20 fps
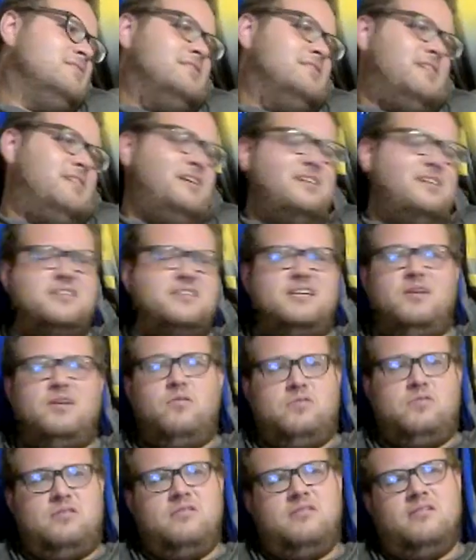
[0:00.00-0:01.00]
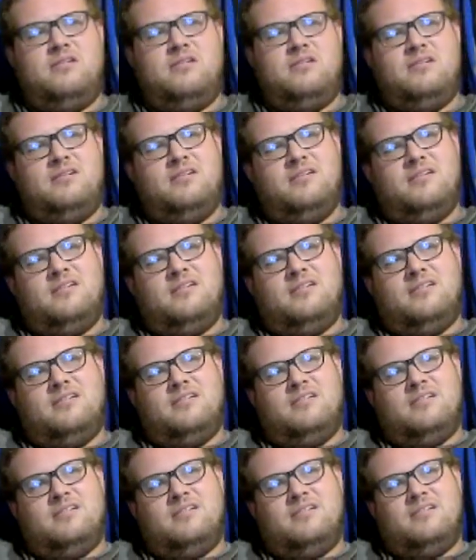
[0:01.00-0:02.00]
He just kills yeah, it. I need to go back and
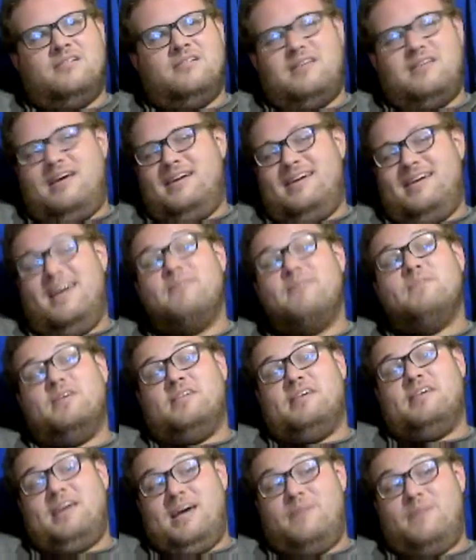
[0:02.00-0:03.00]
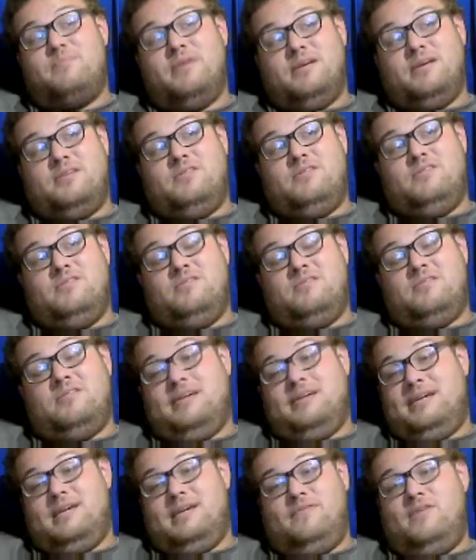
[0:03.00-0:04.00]
watch that. That game is epic, dude.
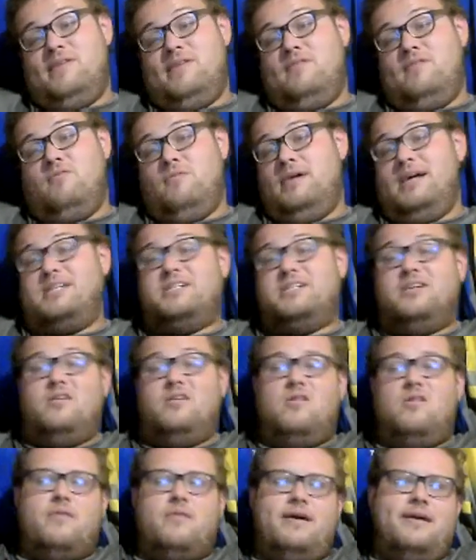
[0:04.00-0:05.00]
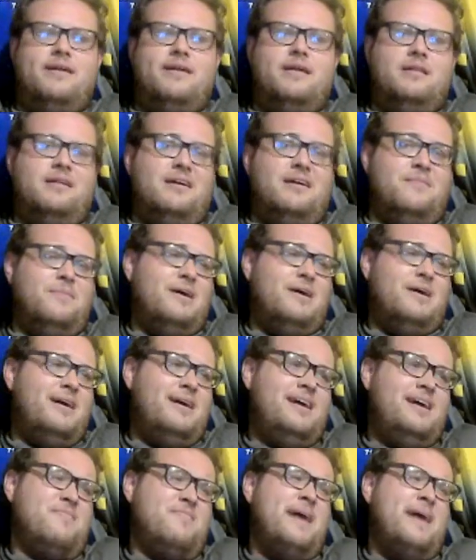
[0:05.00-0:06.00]
Like, if you haven't watched it already, like
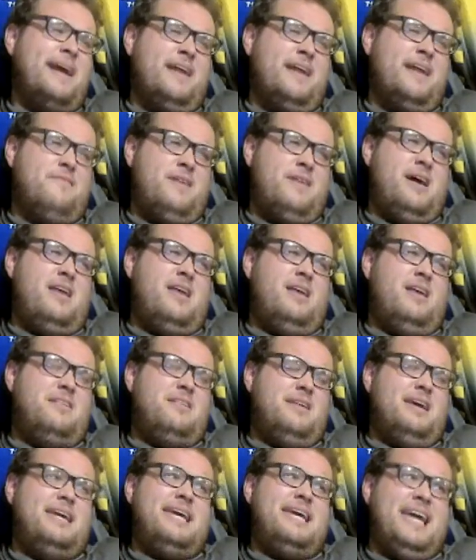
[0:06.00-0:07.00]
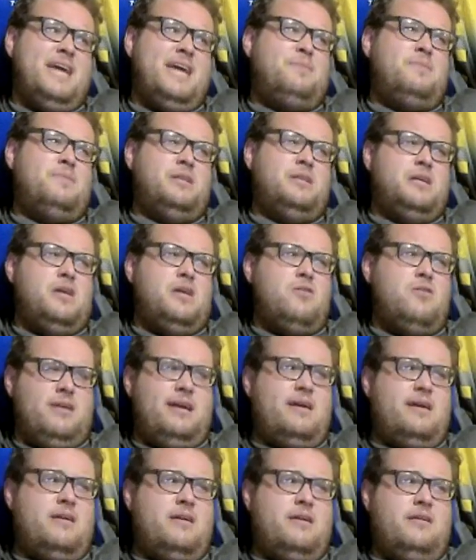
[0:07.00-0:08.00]
Baez's main event is a game of the year
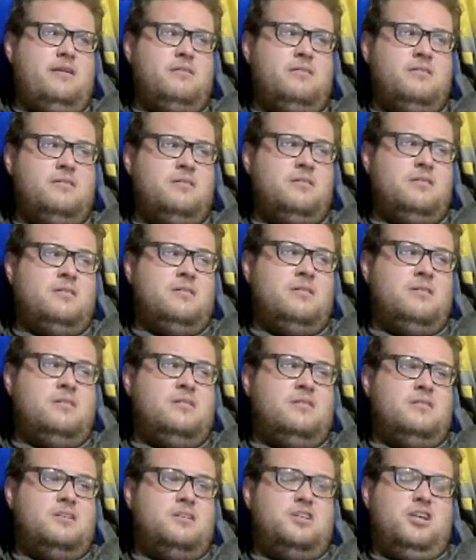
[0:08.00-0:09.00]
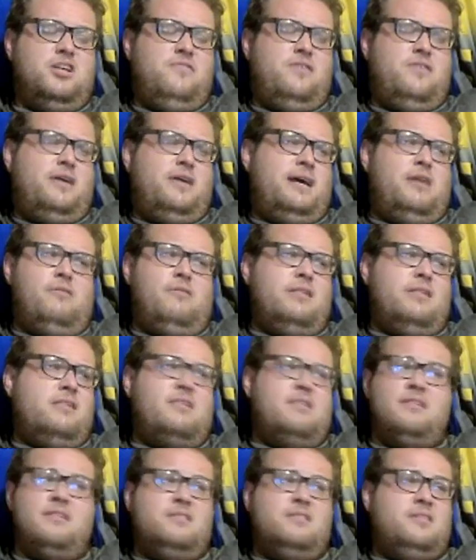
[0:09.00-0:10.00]
candidate, just for how
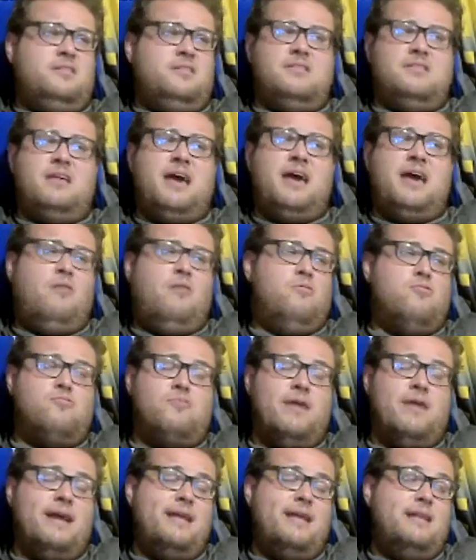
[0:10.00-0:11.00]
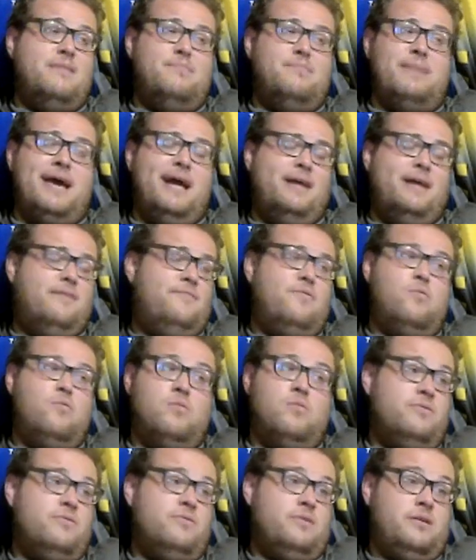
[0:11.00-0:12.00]
ins- just how great and back and
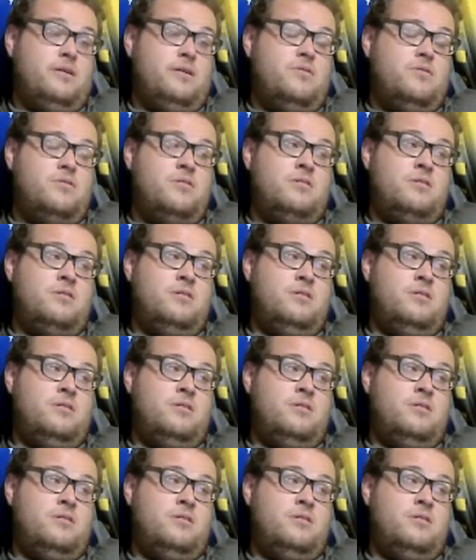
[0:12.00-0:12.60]
forth it is.